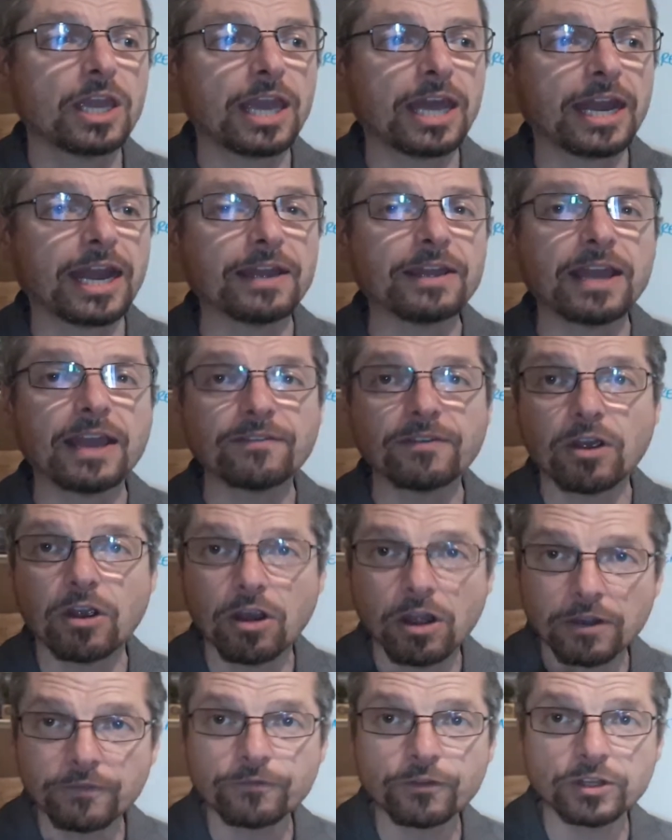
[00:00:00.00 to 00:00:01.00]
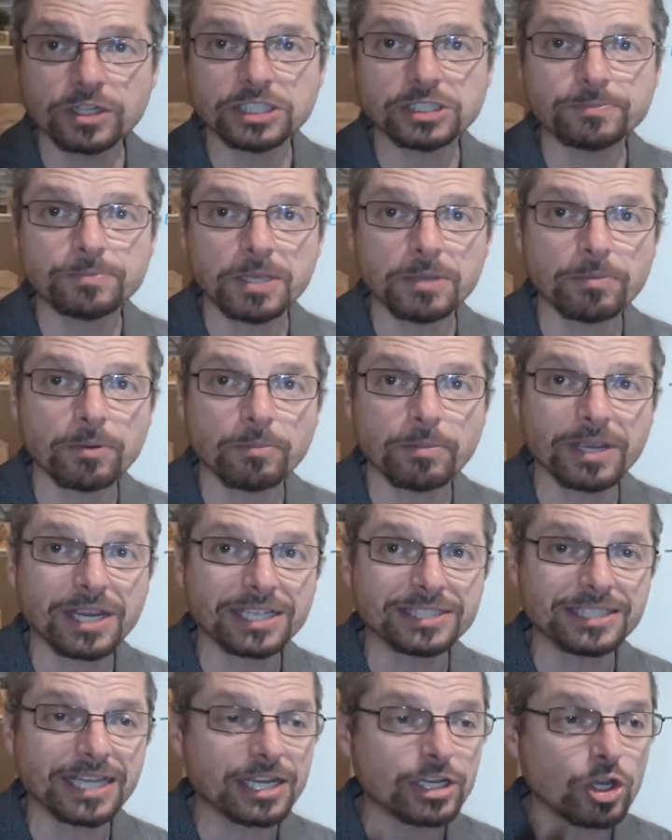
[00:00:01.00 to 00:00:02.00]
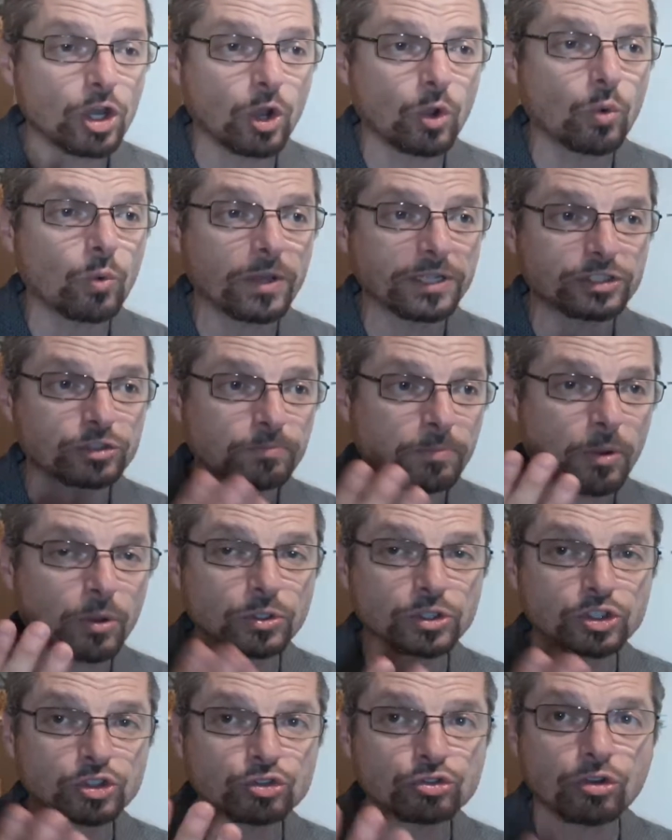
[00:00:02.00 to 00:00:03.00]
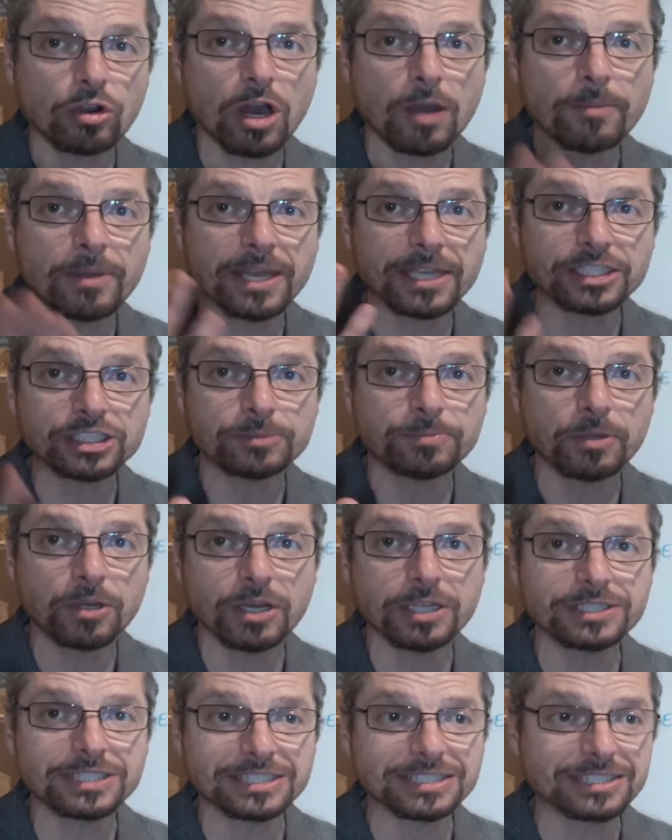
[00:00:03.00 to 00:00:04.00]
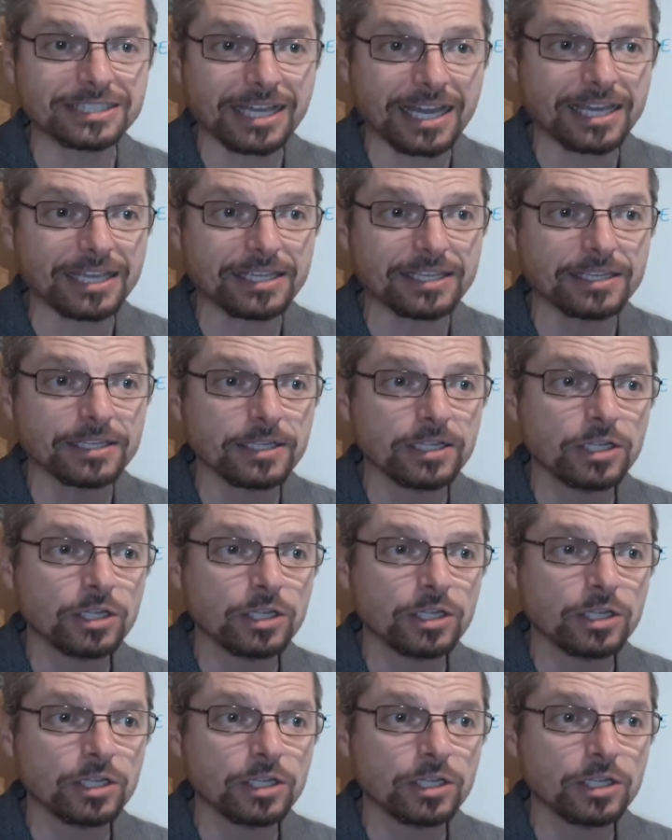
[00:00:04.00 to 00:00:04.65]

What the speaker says: And I have a heart for these people because I know what post-trauma experience is like,